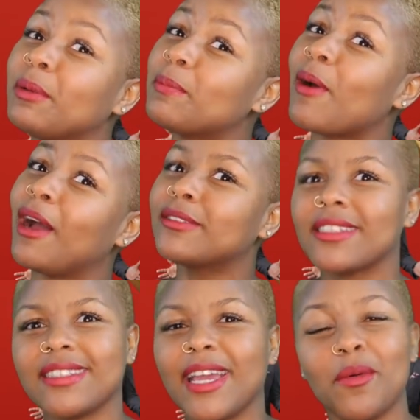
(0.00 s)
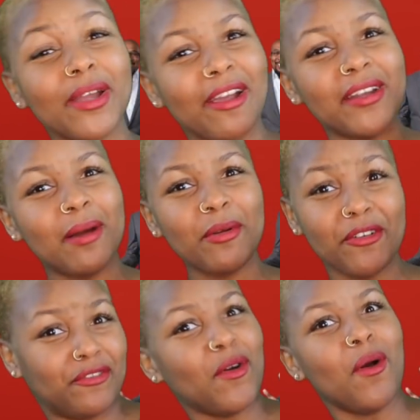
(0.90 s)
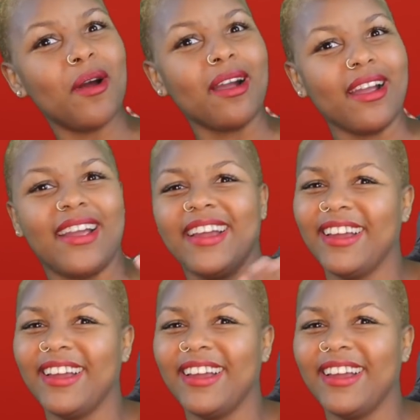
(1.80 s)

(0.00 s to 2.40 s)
but proud to say we are #4.